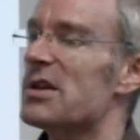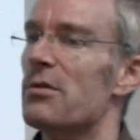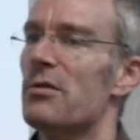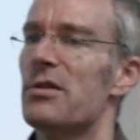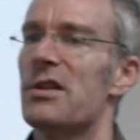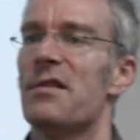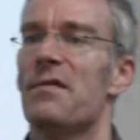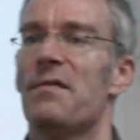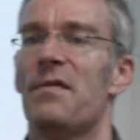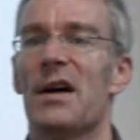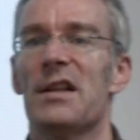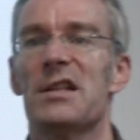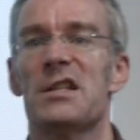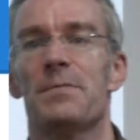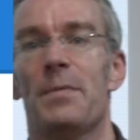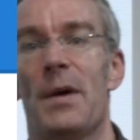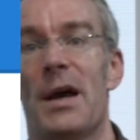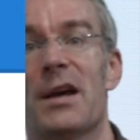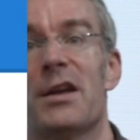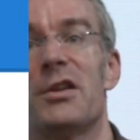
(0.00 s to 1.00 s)
called the
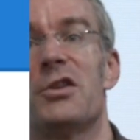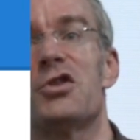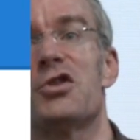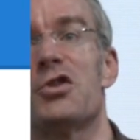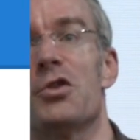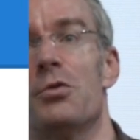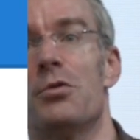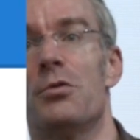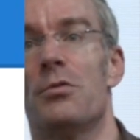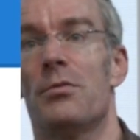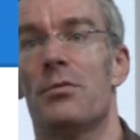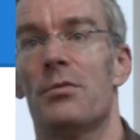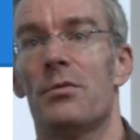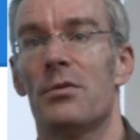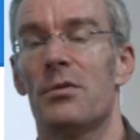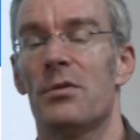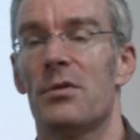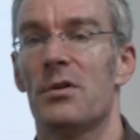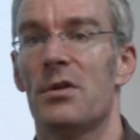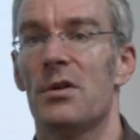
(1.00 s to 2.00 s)
Advanced Package tool.
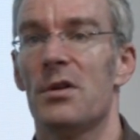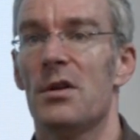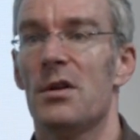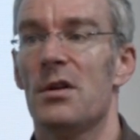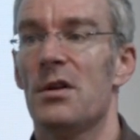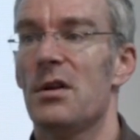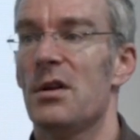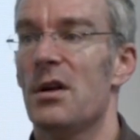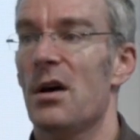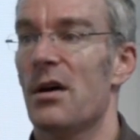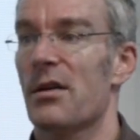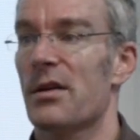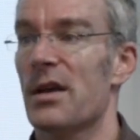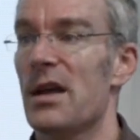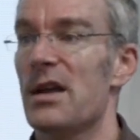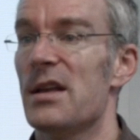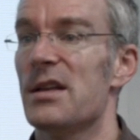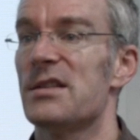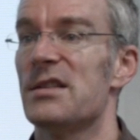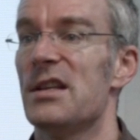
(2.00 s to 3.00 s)

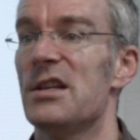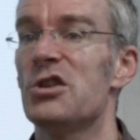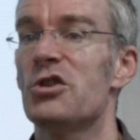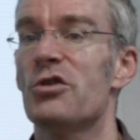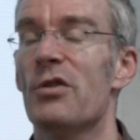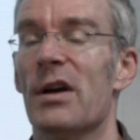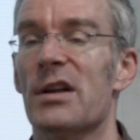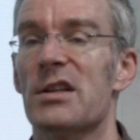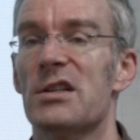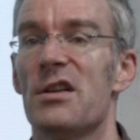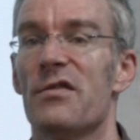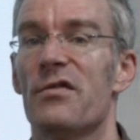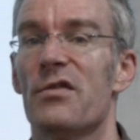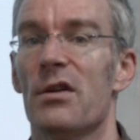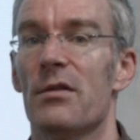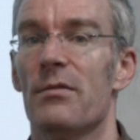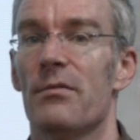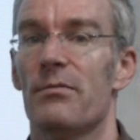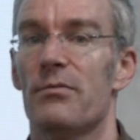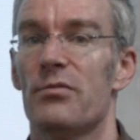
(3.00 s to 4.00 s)
Okay, it's an interactive
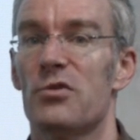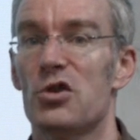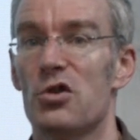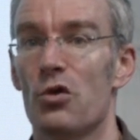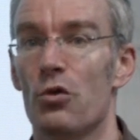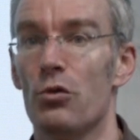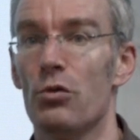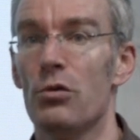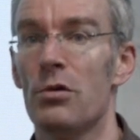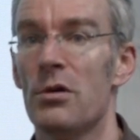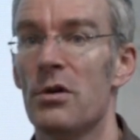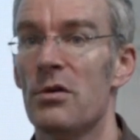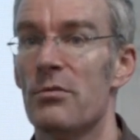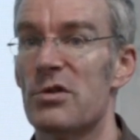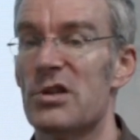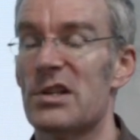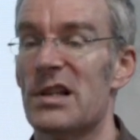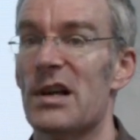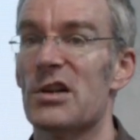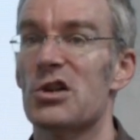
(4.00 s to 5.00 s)
tool
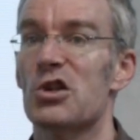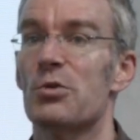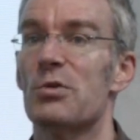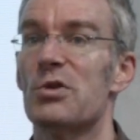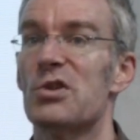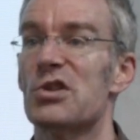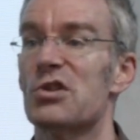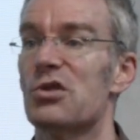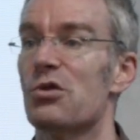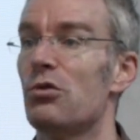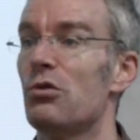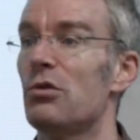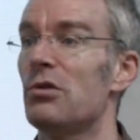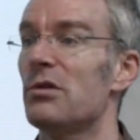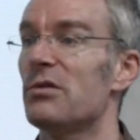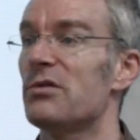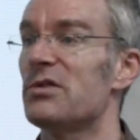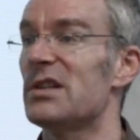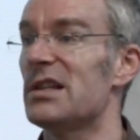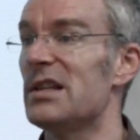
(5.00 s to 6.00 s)
which allows you to
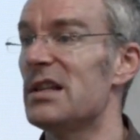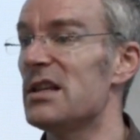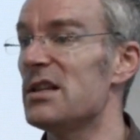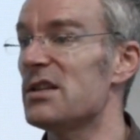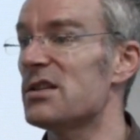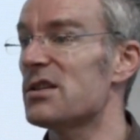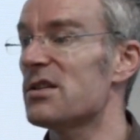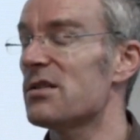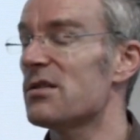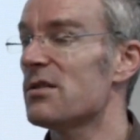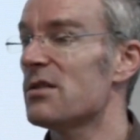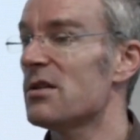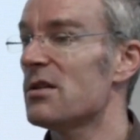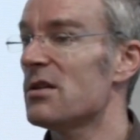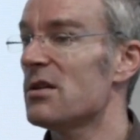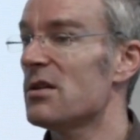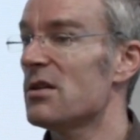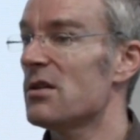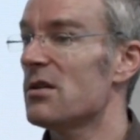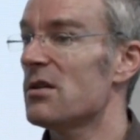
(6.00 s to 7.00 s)
install, delete
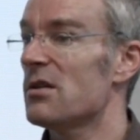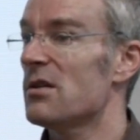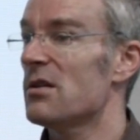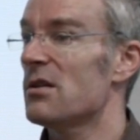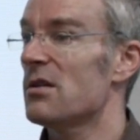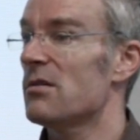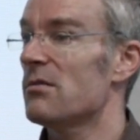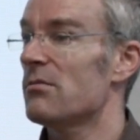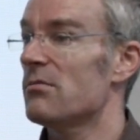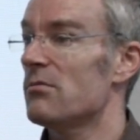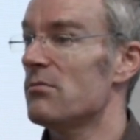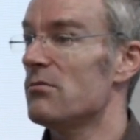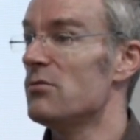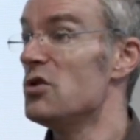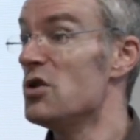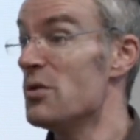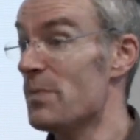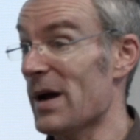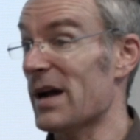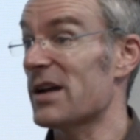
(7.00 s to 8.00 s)

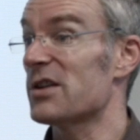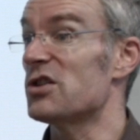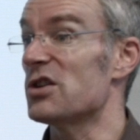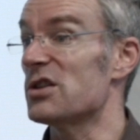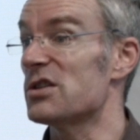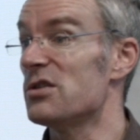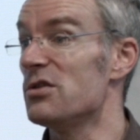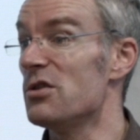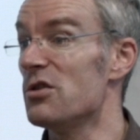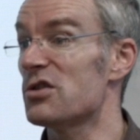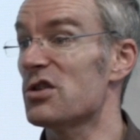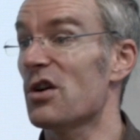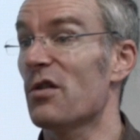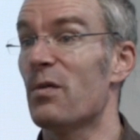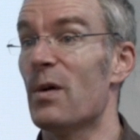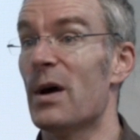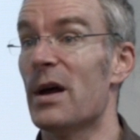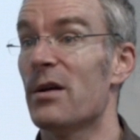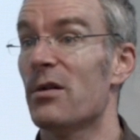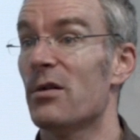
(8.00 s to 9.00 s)
new packages, new
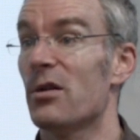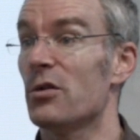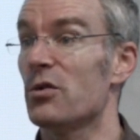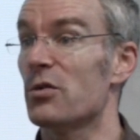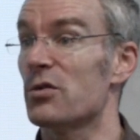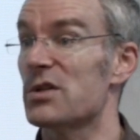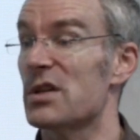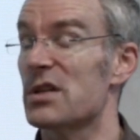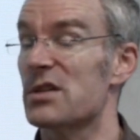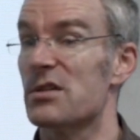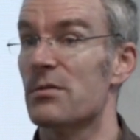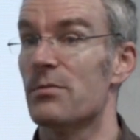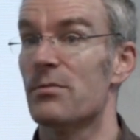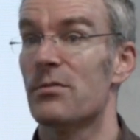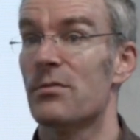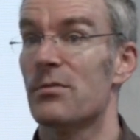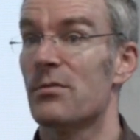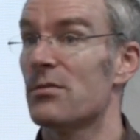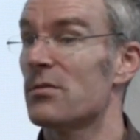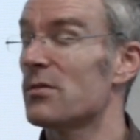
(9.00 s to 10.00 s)
software on your system.
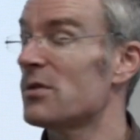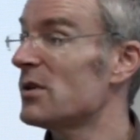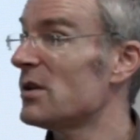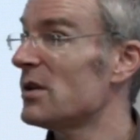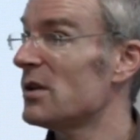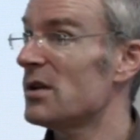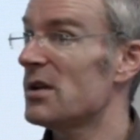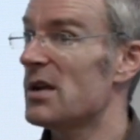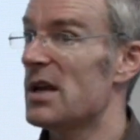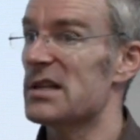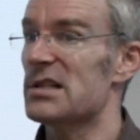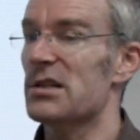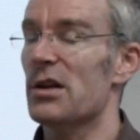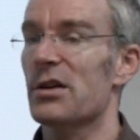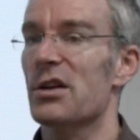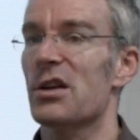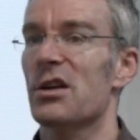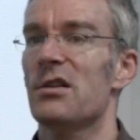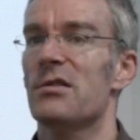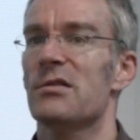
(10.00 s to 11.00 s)
It's
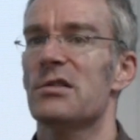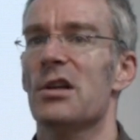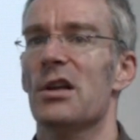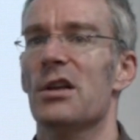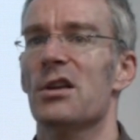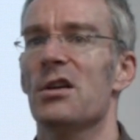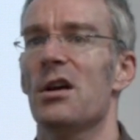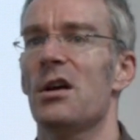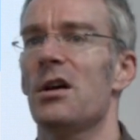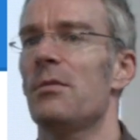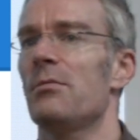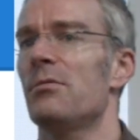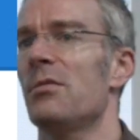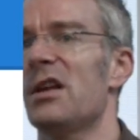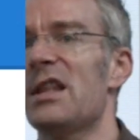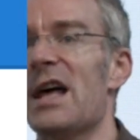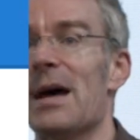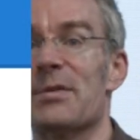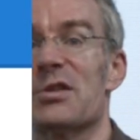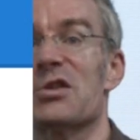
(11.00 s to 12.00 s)
like
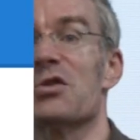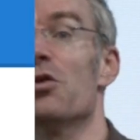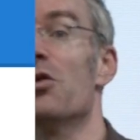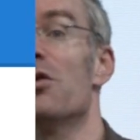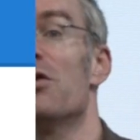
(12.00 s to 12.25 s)
an app store